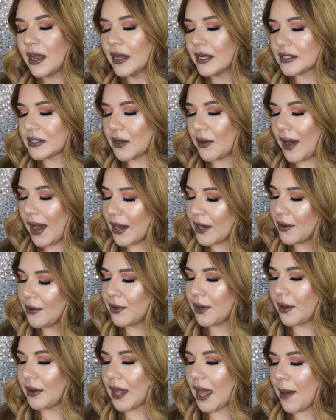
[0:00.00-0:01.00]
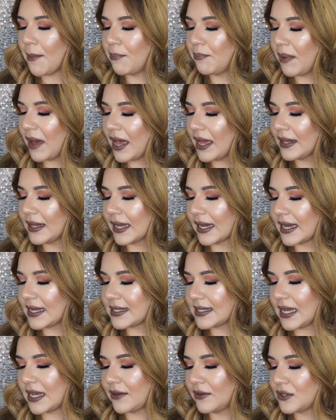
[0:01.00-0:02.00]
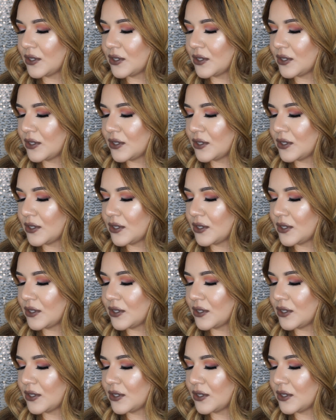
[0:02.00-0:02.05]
So I don't know yet, but like I said,